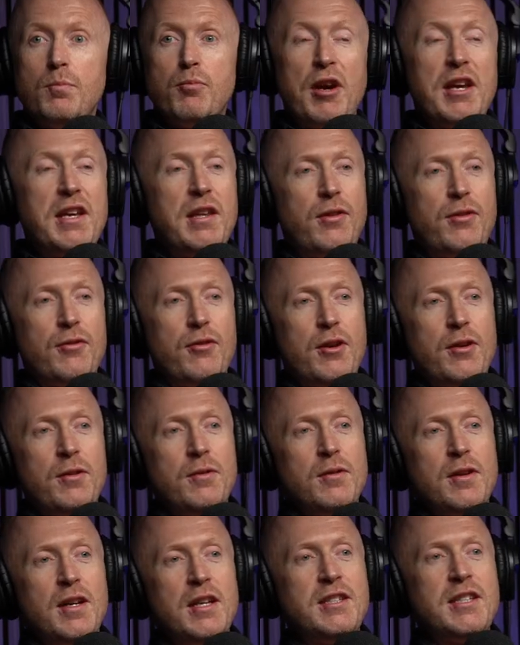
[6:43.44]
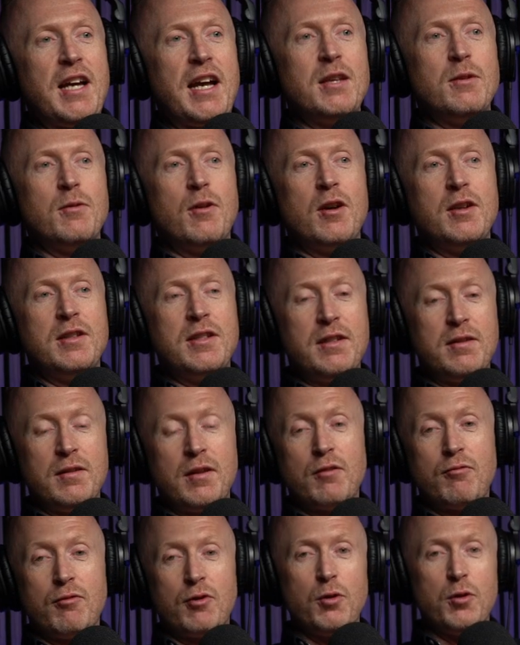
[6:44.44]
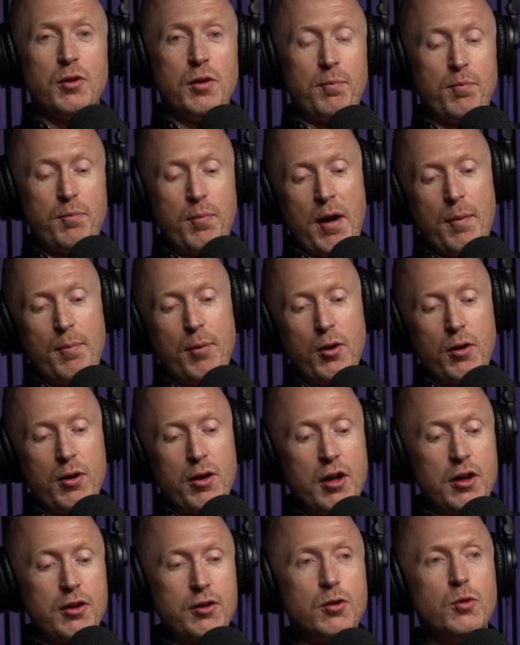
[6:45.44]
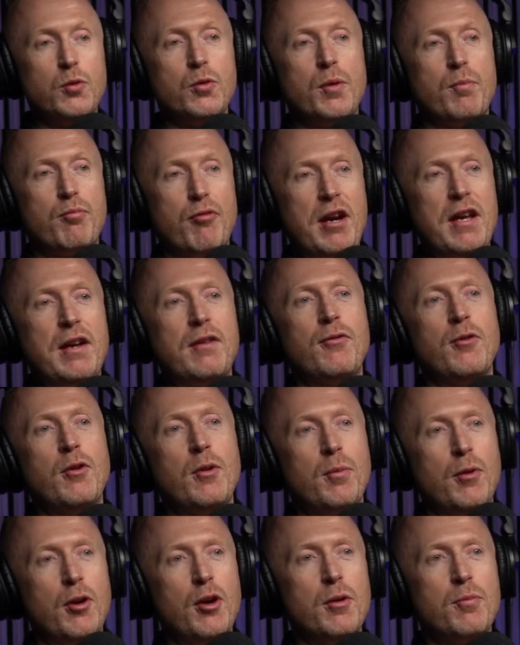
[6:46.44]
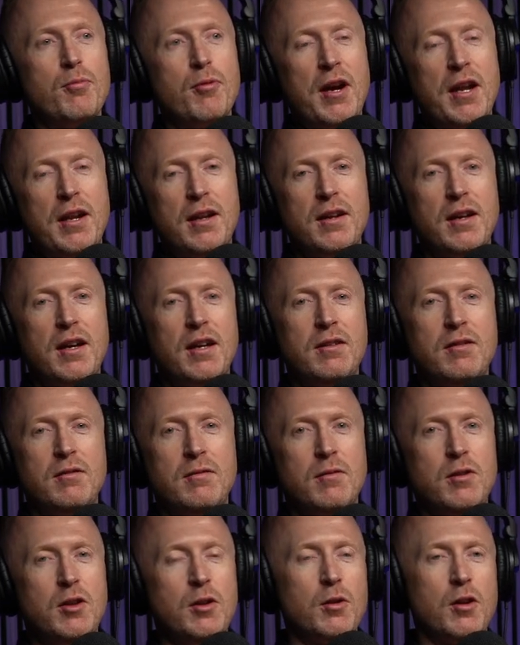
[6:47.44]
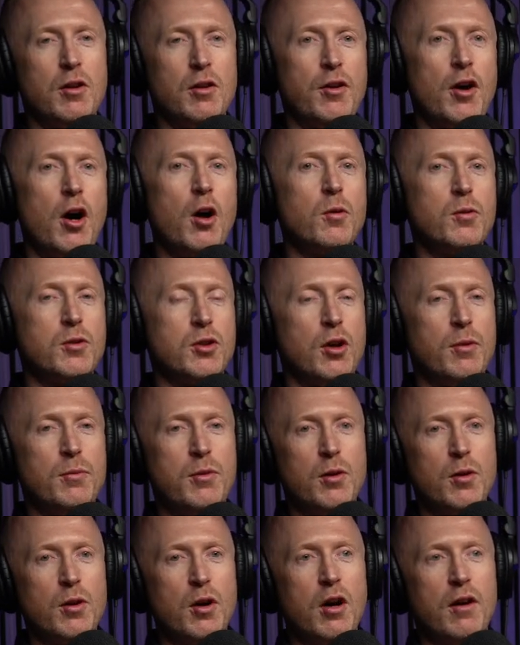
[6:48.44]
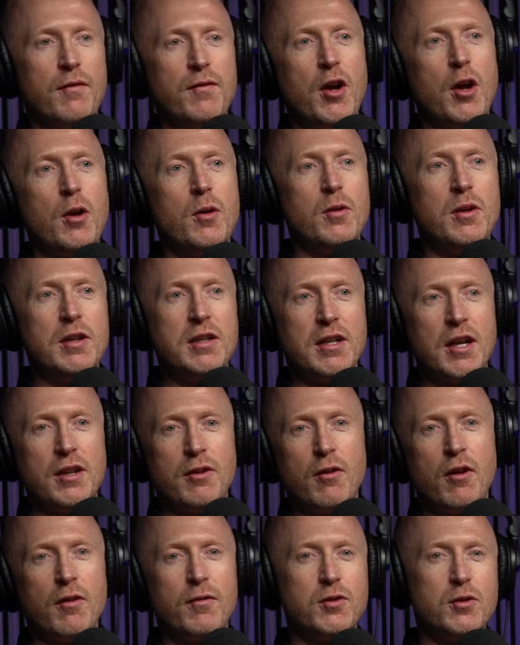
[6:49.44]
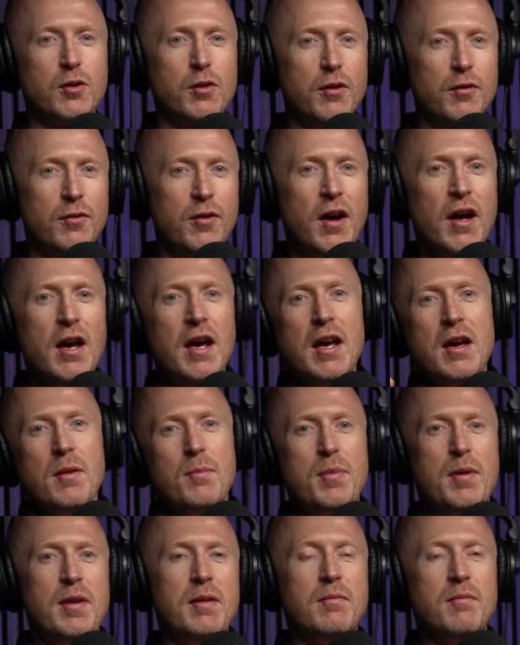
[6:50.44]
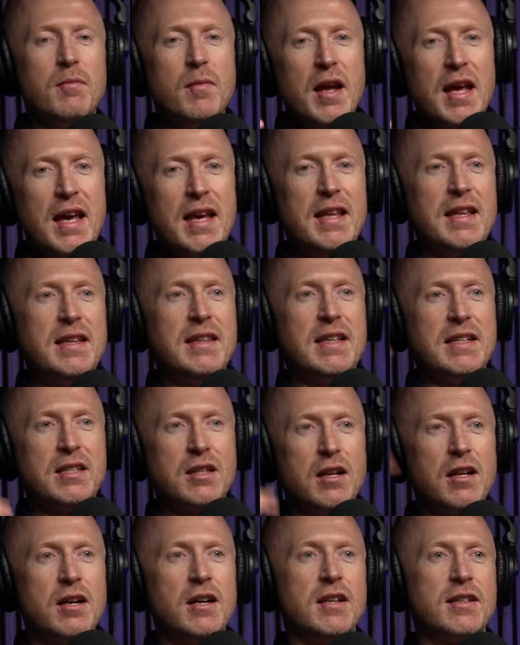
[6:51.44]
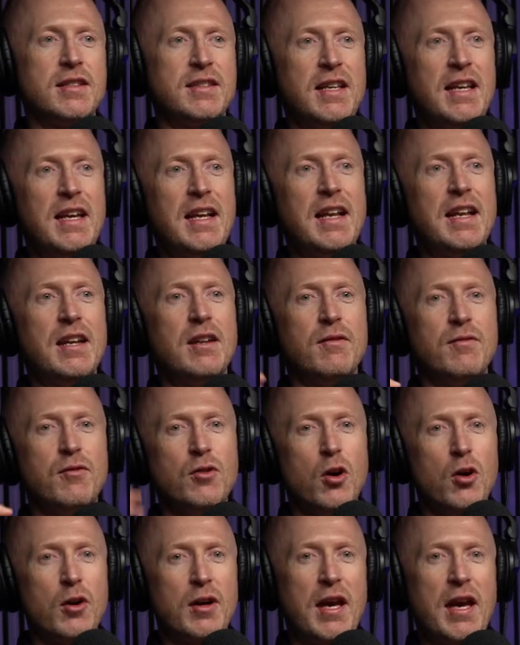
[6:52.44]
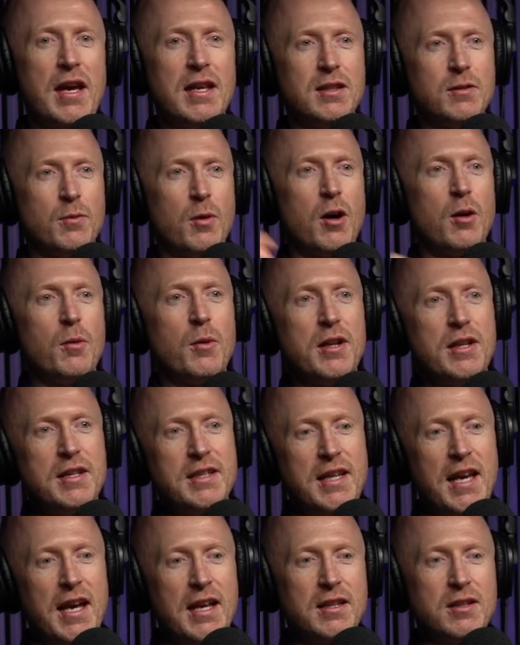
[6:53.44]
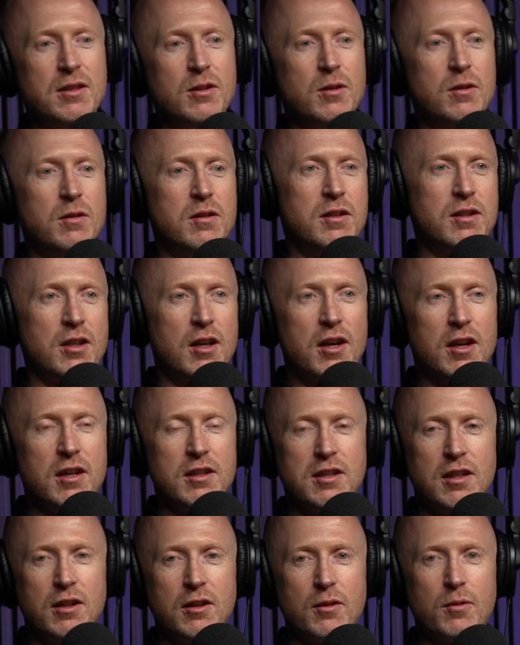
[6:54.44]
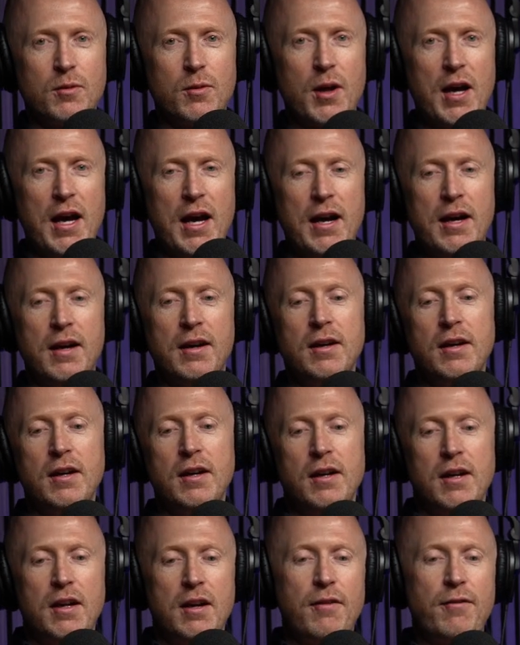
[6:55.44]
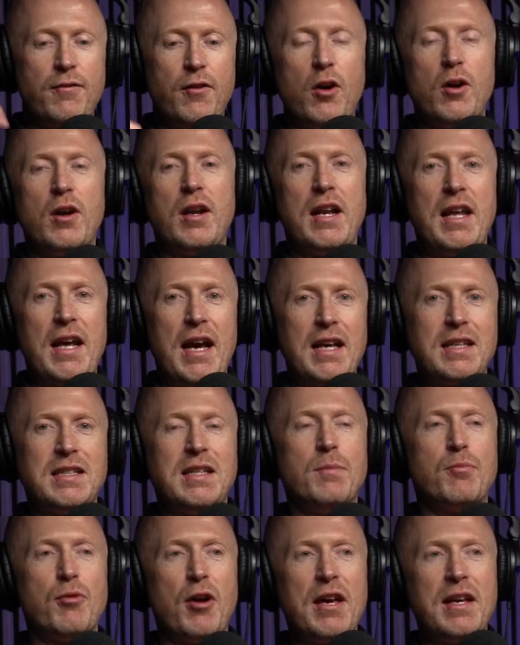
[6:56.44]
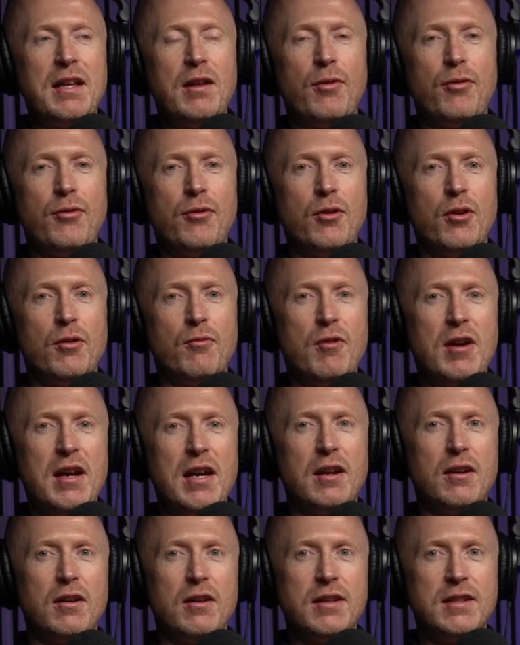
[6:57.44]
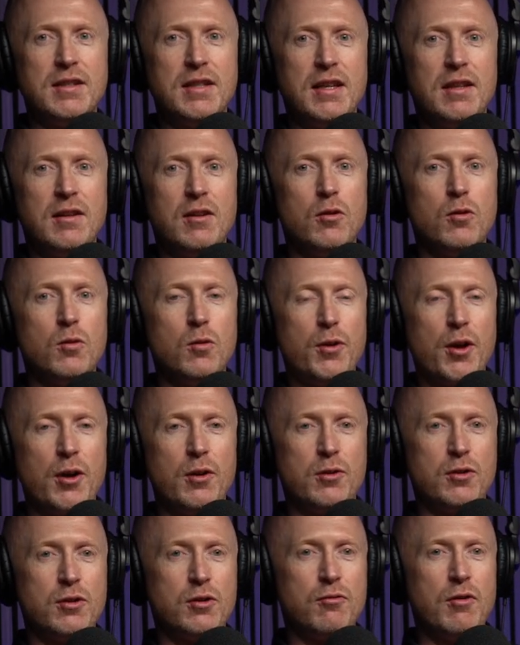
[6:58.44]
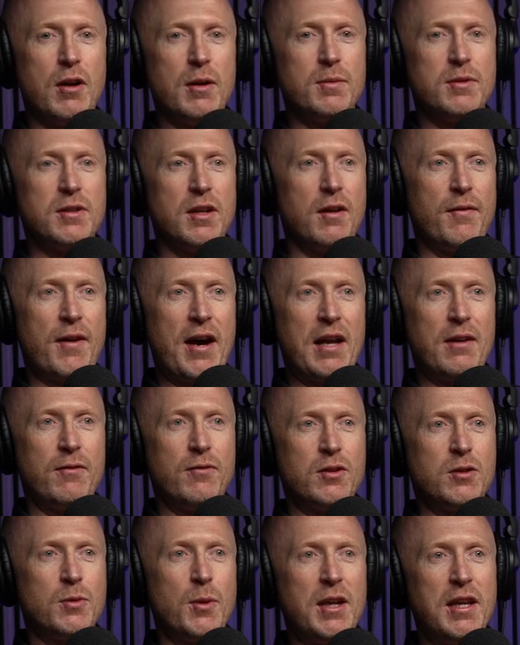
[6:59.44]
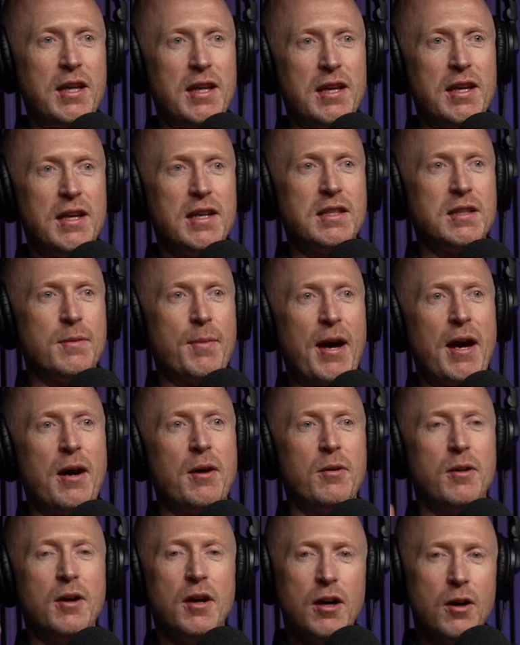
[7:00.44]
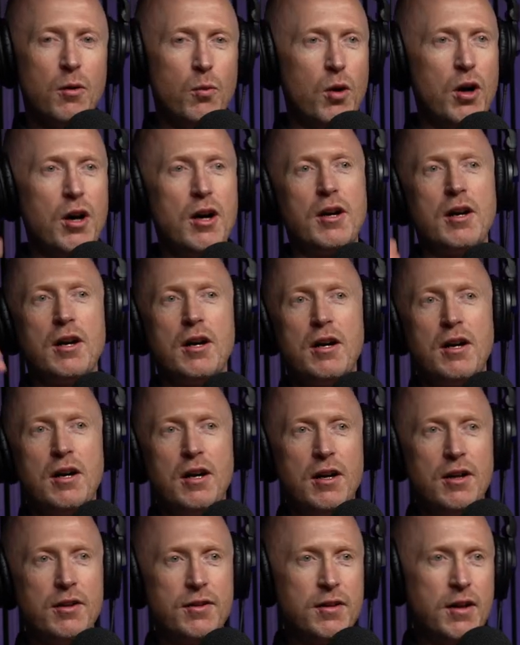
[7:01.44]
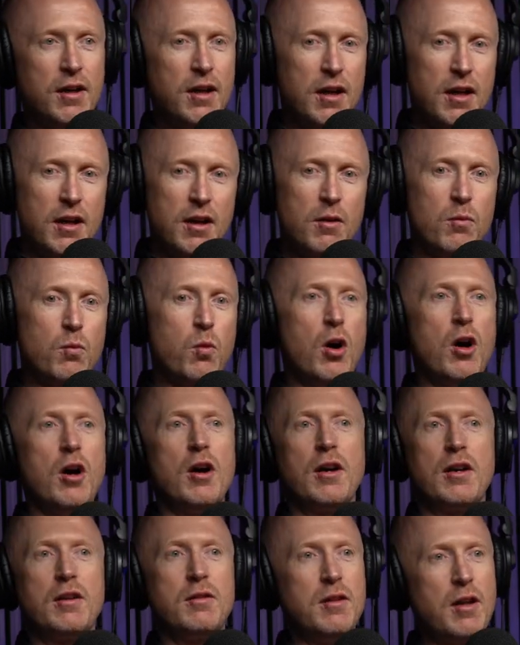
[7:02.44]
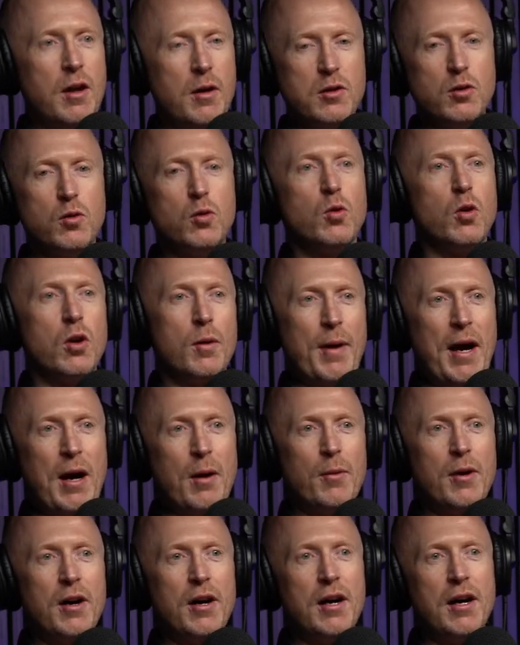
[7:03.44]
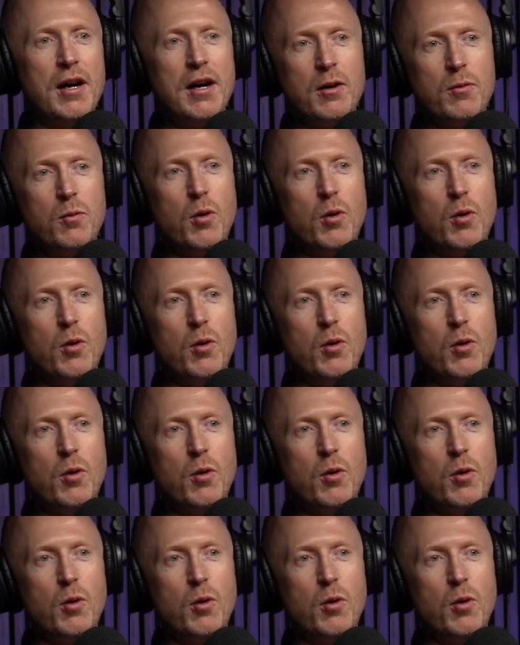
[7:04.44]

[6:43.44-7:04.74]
breaking through. In January, I did I recorded a, a podcast called The Breakthrough Blueprint, and you know the whole time you and I have known each other, I've sort of been hitting this glass ceiling of not getting to where I wanted to get to and searching and all that. Finally, actually breaking through and realizing that all those scripts that I've had for twenty years about work hard, work you know it's all about work,